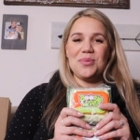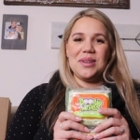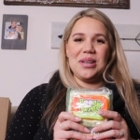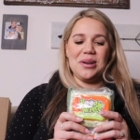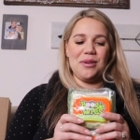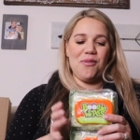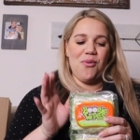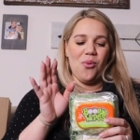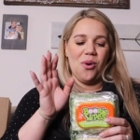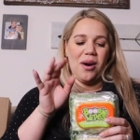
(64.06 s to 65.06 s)
really good
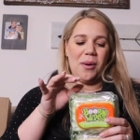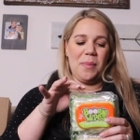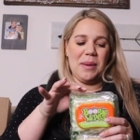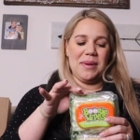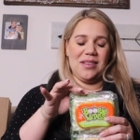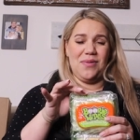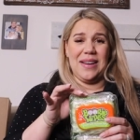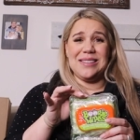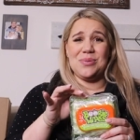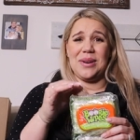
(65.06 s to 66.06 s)
for baby's
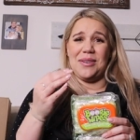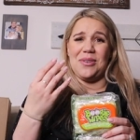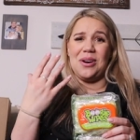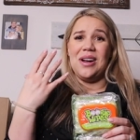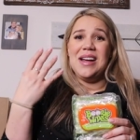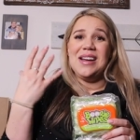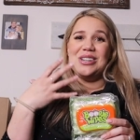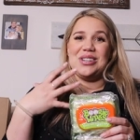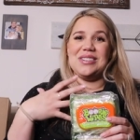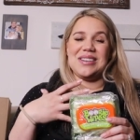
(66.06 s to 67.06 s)
face whenever
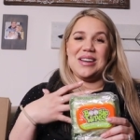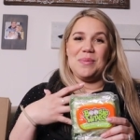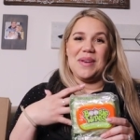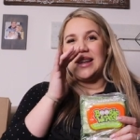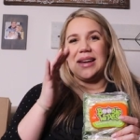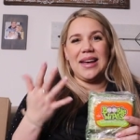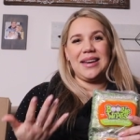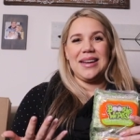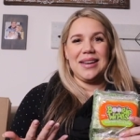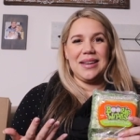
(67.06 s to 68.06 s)
she's gonna be like
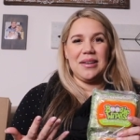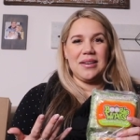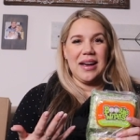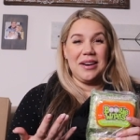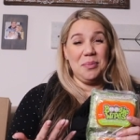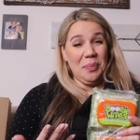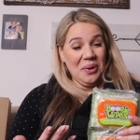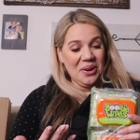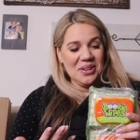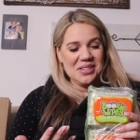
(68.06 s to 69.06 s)
any kind of
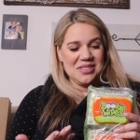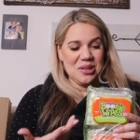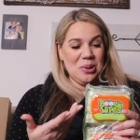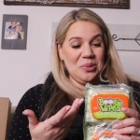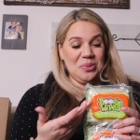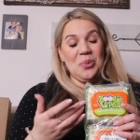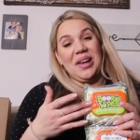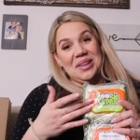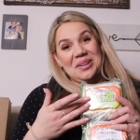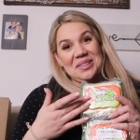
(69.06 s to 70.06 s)
booger. So
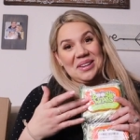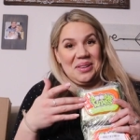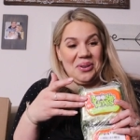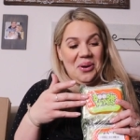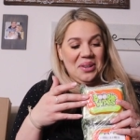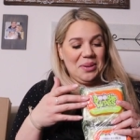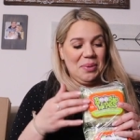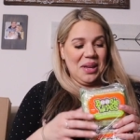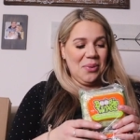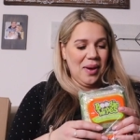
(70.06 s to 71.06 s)
quite literally, they're called the
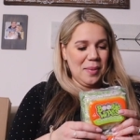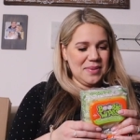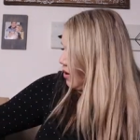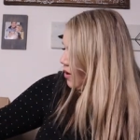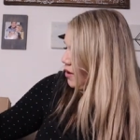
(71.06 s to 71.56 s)
boogie wipes.